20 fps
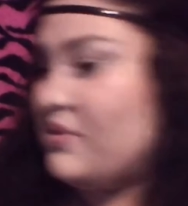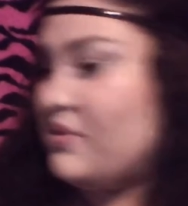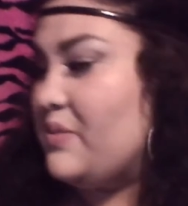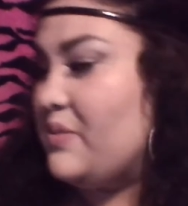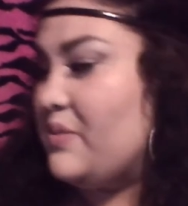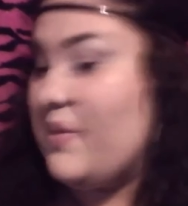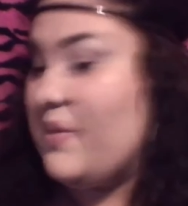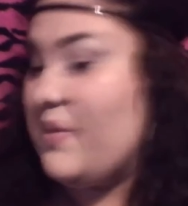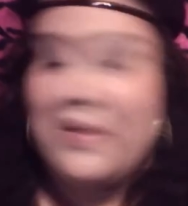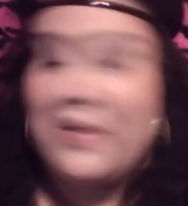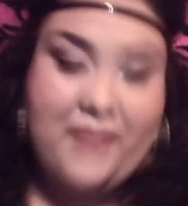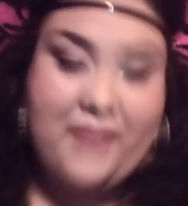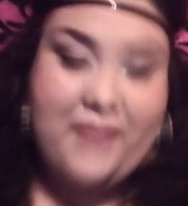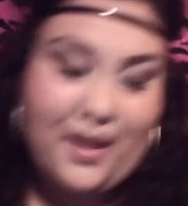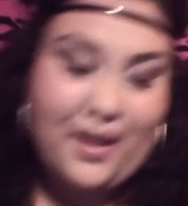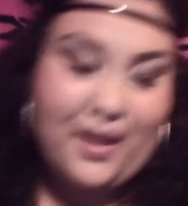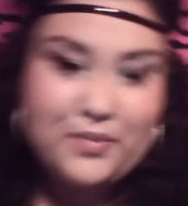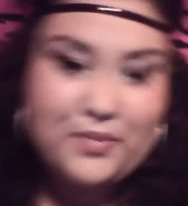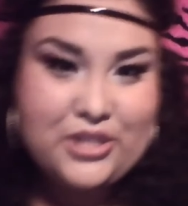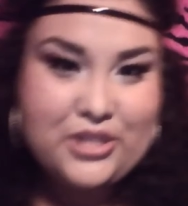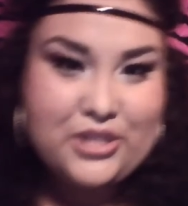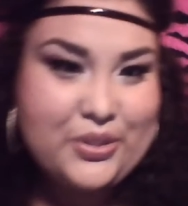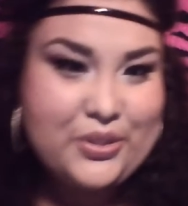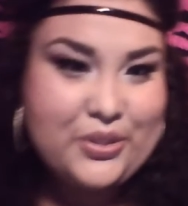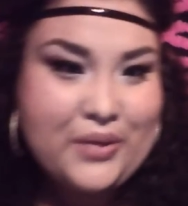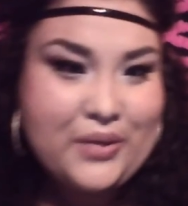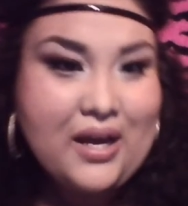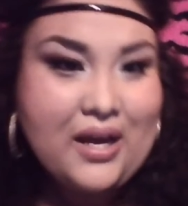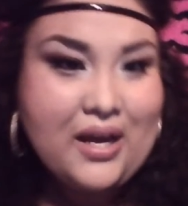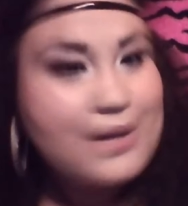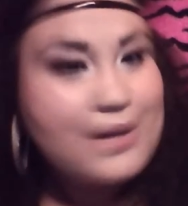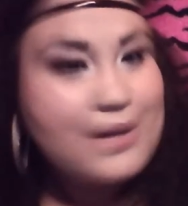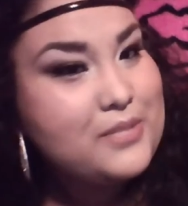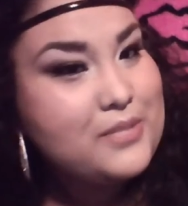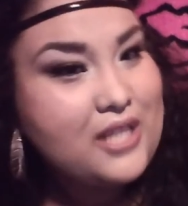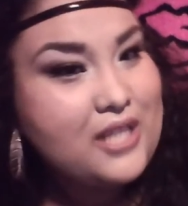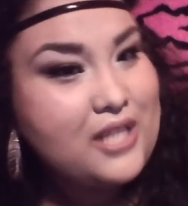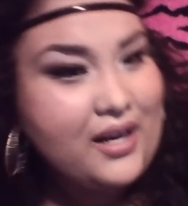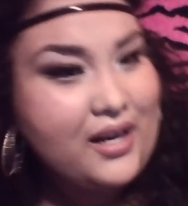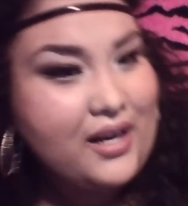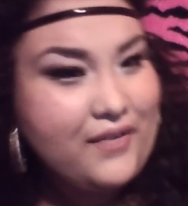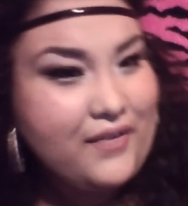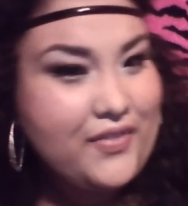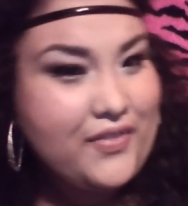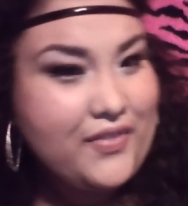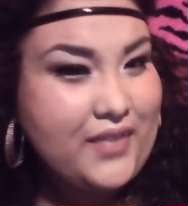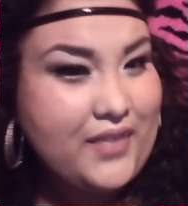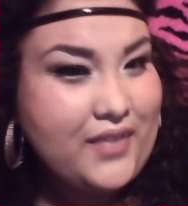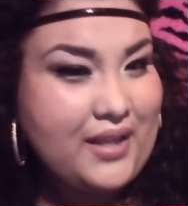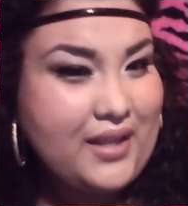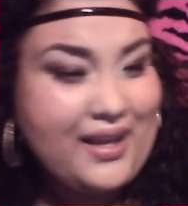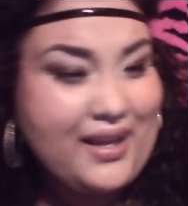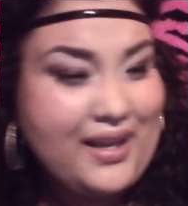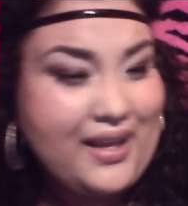using my webcam. So sorry if the thing,